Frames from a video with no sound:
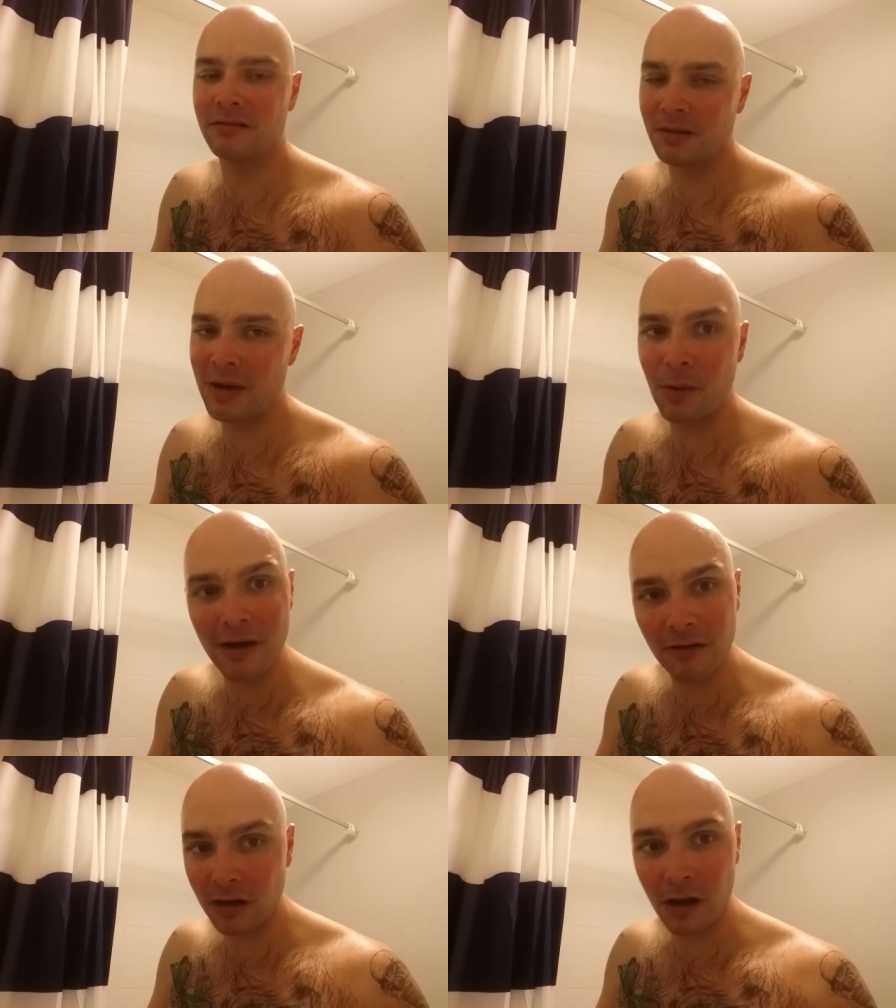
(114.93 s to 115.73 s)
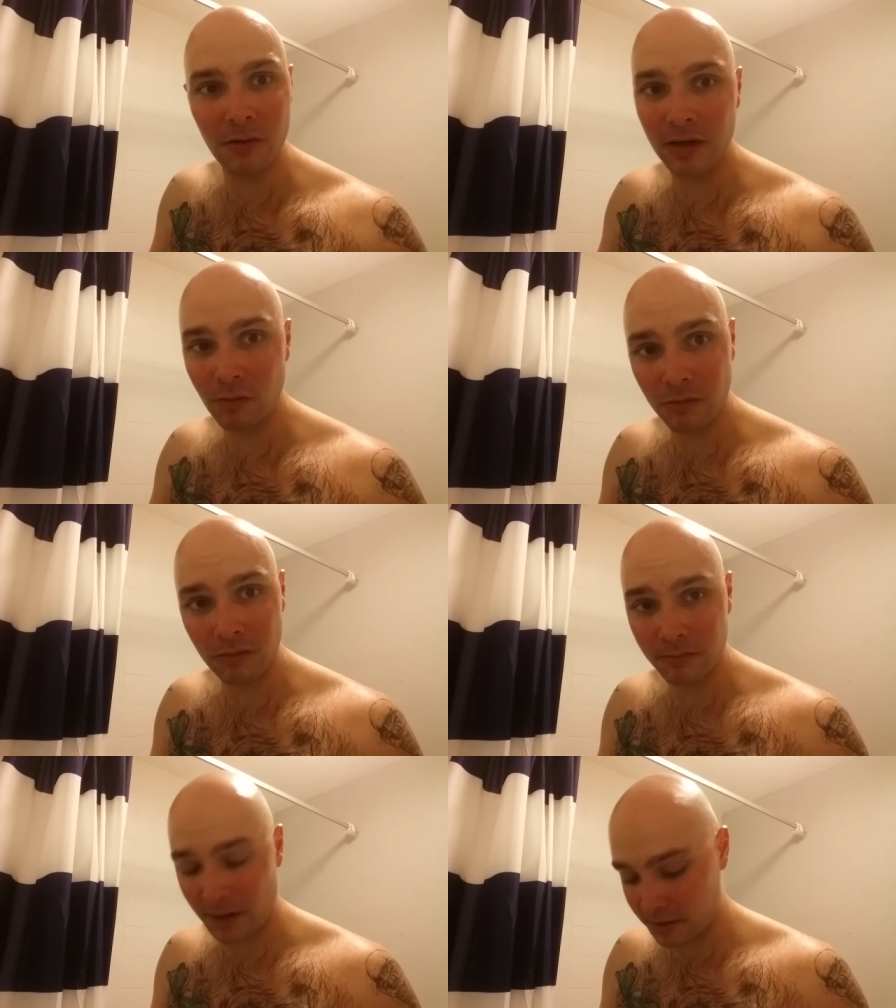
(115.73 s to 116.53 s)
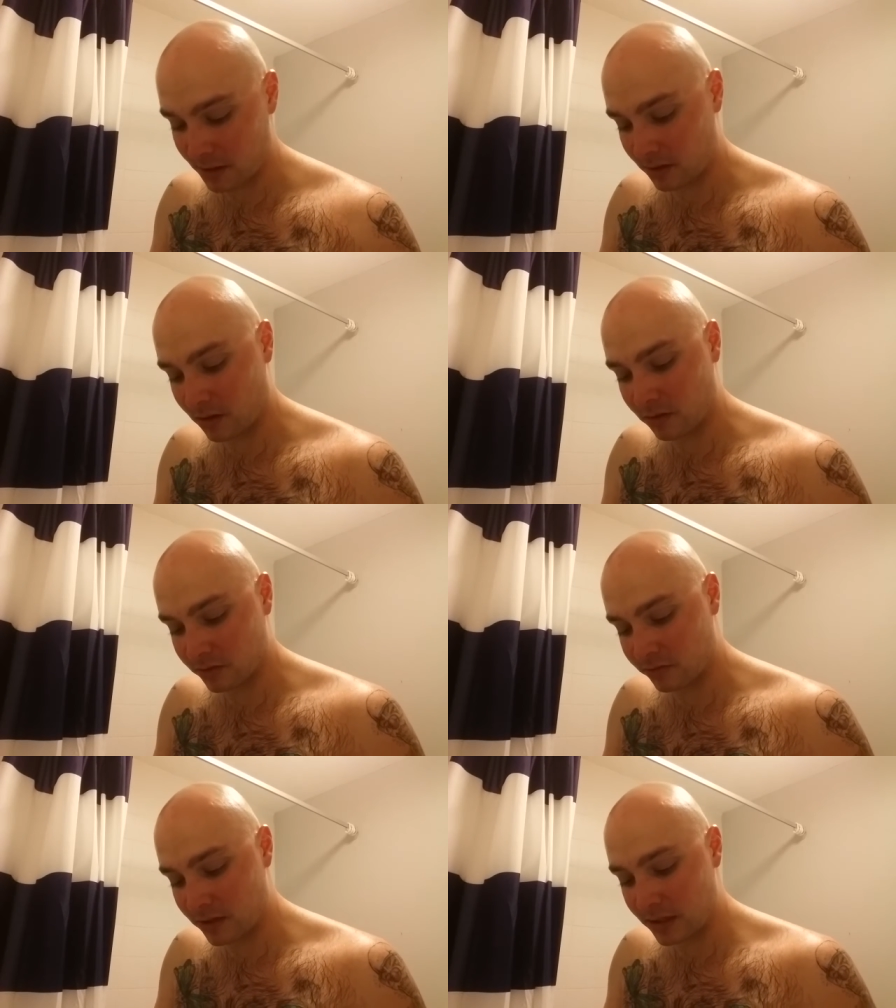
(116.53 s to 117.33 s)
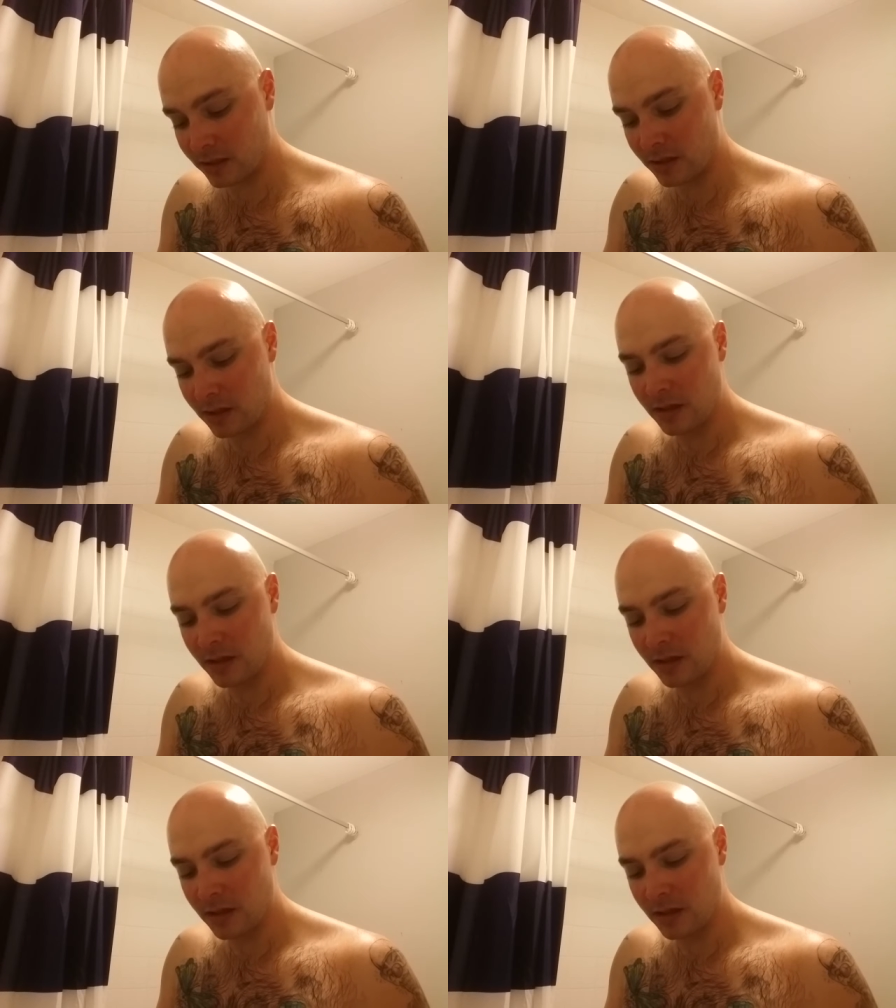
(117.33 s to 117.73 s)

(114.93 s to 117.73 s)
No matter where I go, basically in the country,